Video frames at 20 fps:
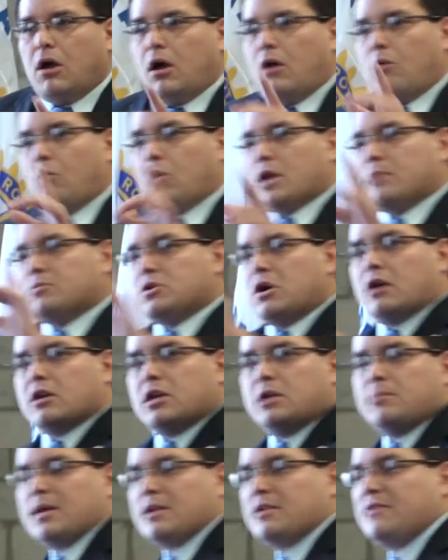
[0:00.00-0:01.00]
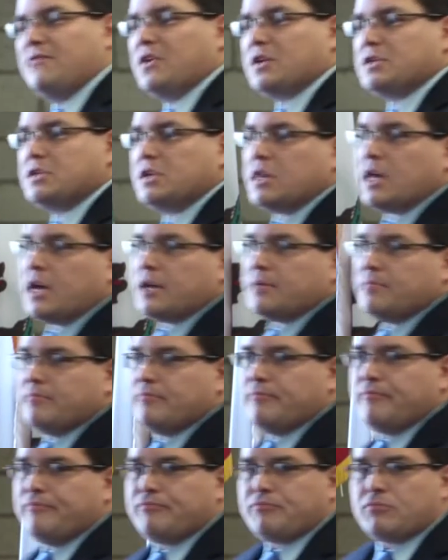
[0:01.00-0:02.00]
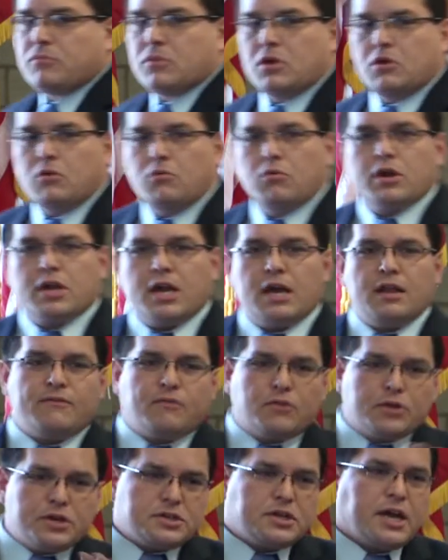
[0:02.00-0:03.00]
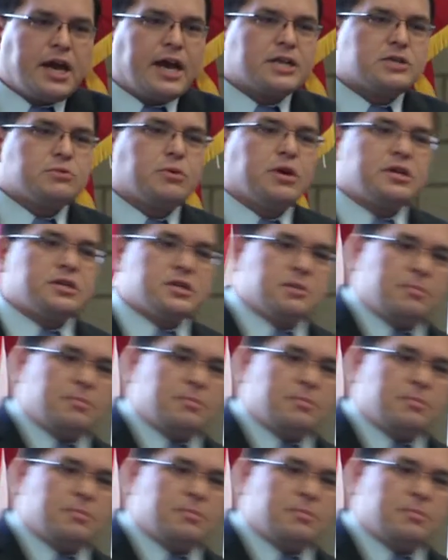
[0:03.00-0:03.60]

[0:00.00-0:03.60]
What I'm talking about is fixing that. Where California's tax rate is